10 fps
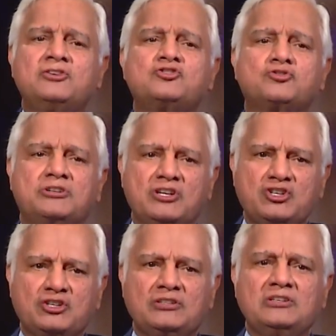
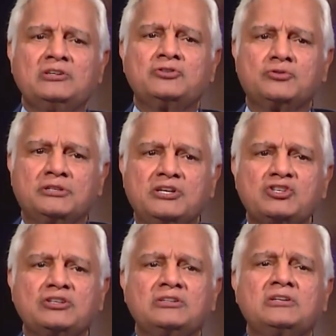Tradition,
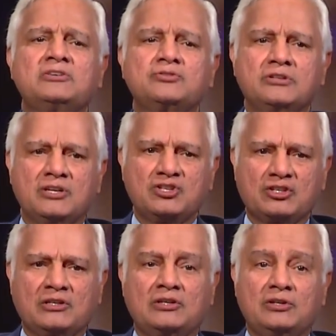tradition,
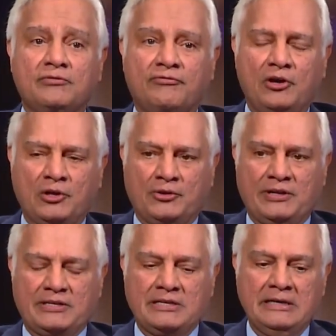tradition. You followed
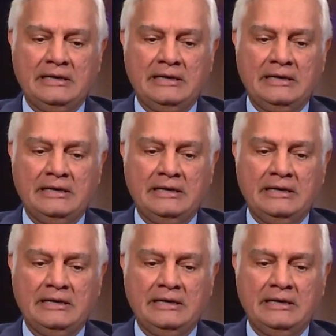it.